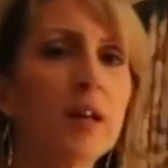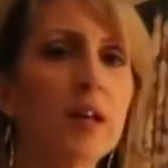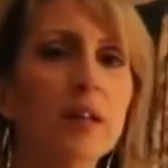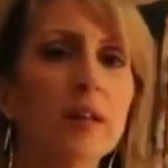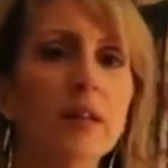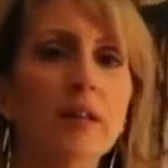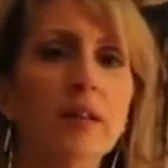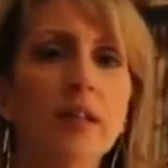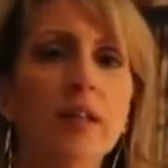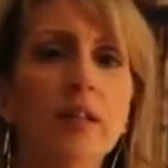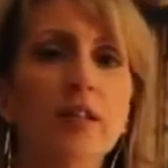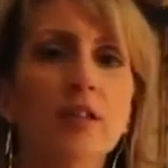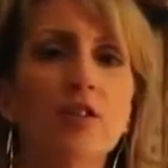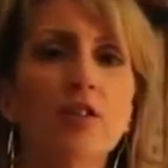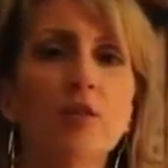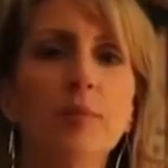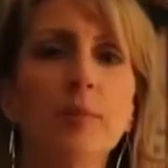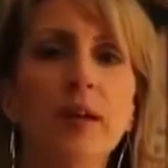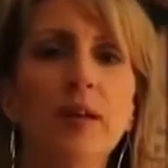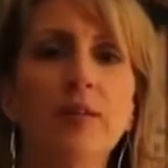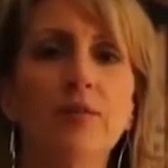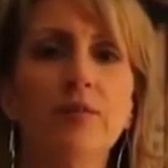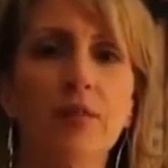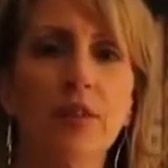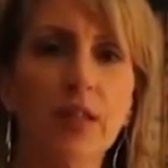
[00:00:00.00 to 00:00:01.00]
I'll link to
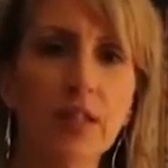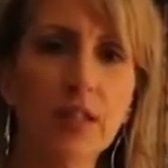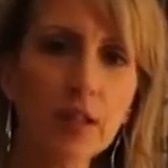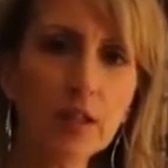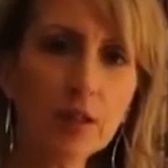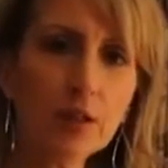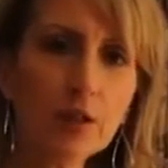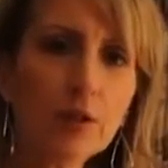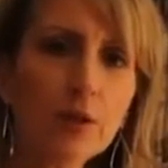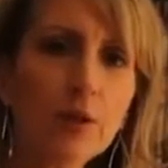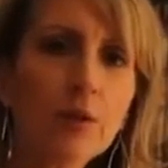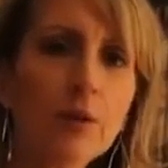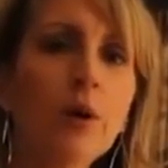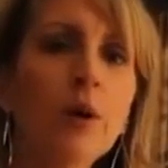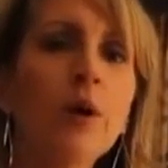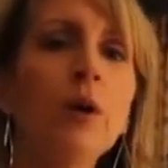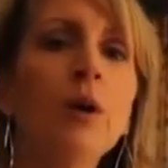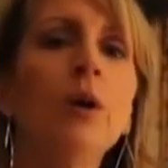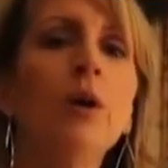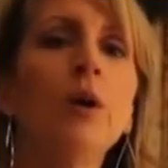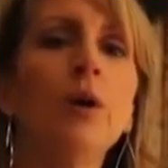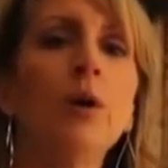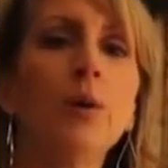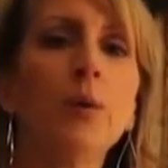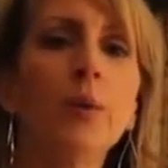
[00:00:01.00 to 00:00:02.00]
my video
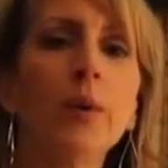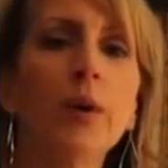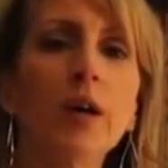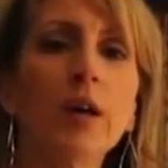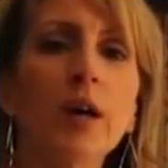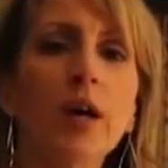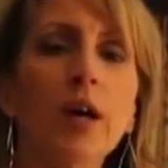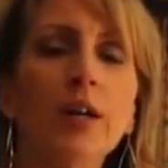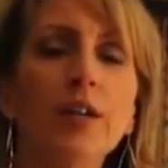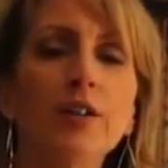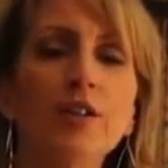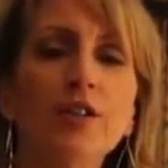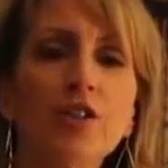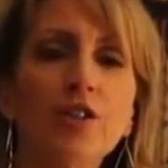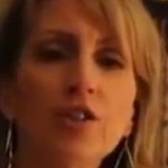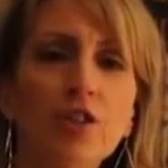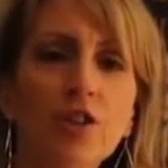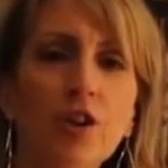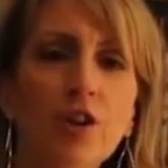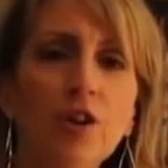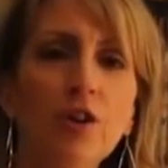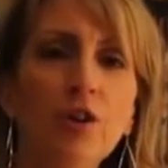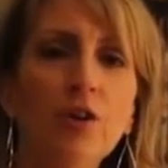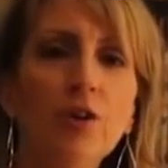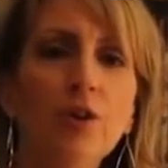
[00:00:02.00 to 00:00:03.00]
where I
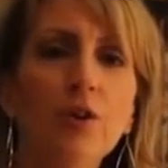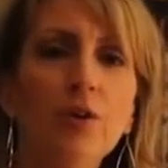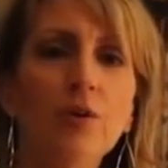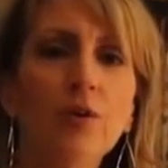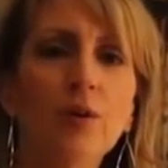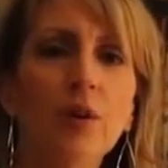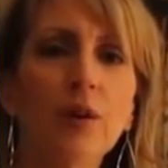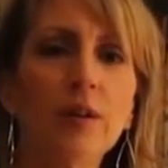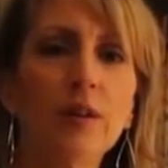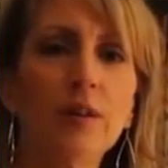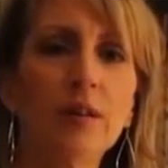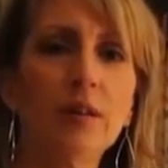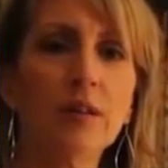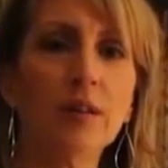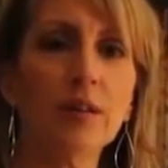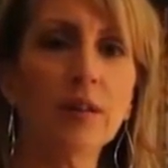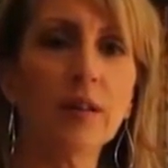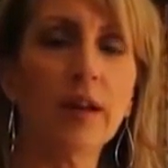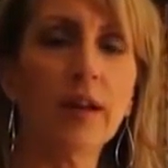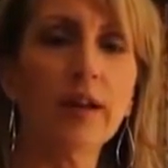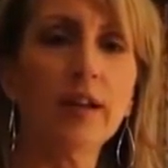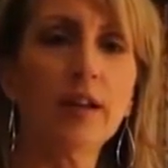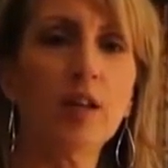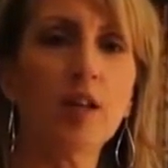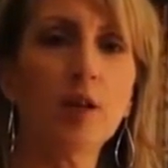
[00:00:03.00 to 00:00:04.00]
show the
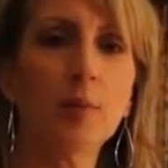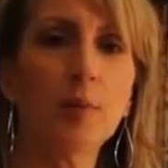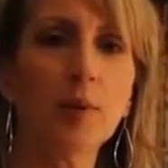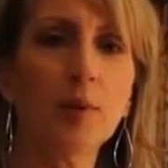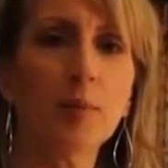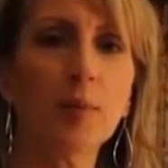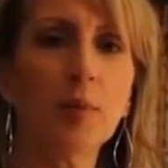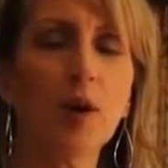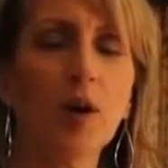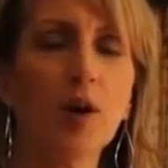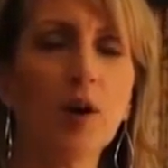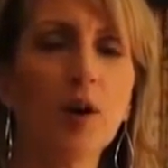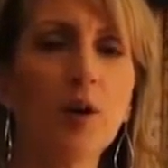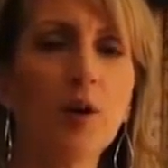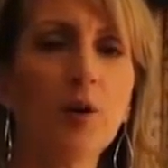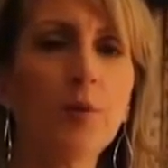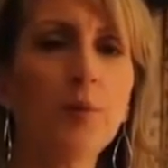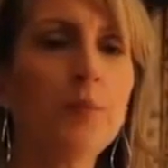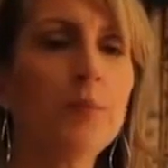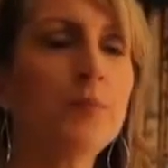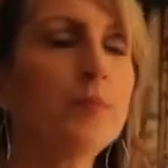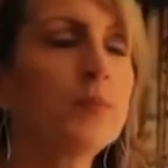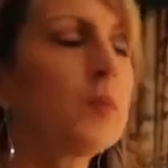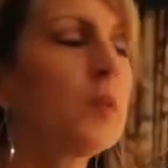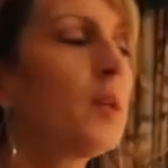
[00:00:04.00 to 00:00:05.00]
Lightkeeper Pro,